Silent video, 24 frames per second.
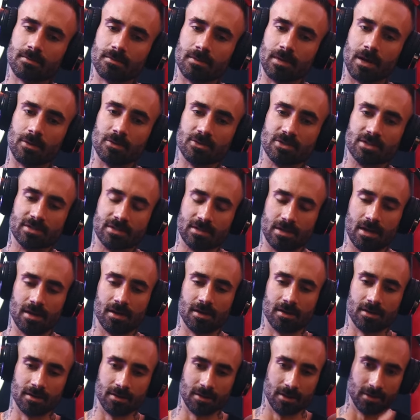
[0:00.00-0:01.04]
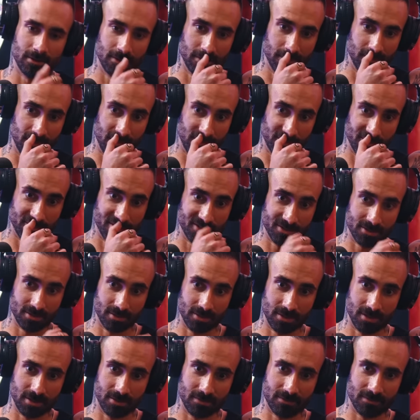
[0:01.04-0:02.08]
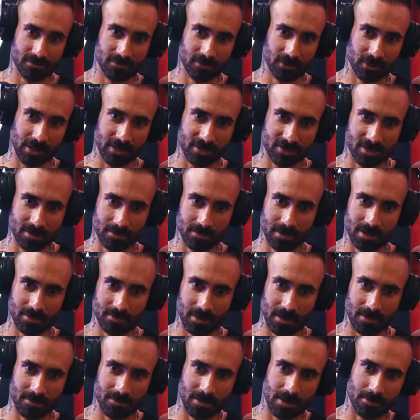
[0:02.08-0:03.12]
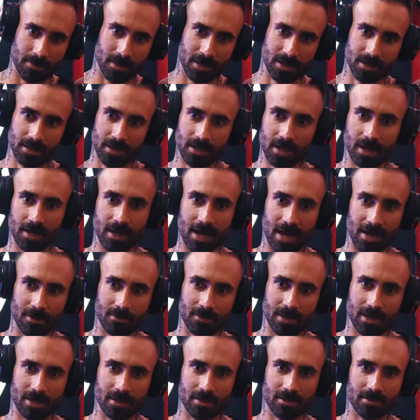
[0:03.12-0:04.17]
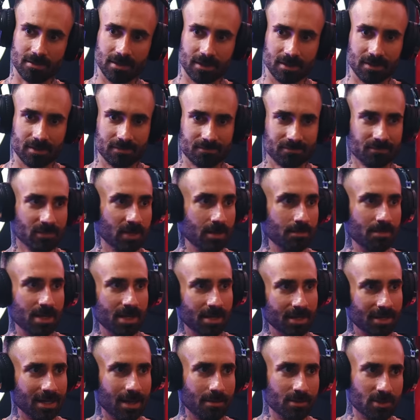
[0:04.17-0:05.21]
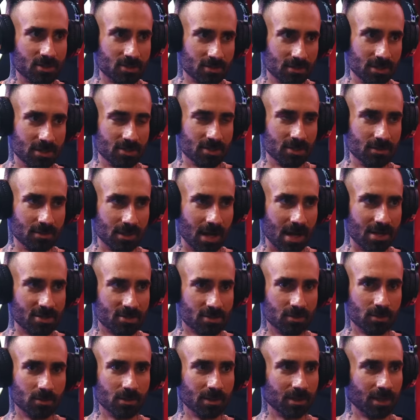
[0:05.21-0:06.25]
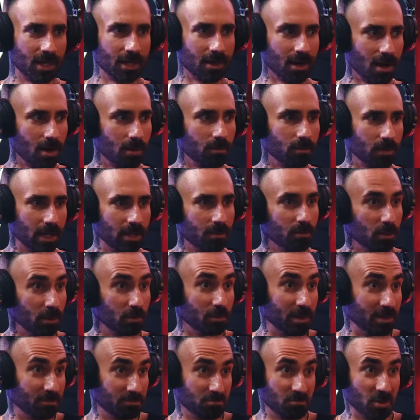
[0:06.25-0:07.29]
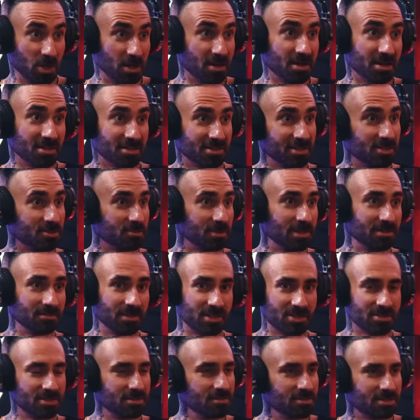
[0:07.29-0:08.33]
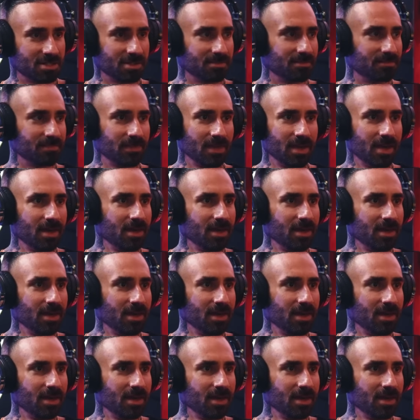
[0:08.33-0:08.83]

was alluding to the relationship me and my buddy Gion had, and we had a comedic chemistry. So in high school, we were like, oh, like we're good at this. Let's do some,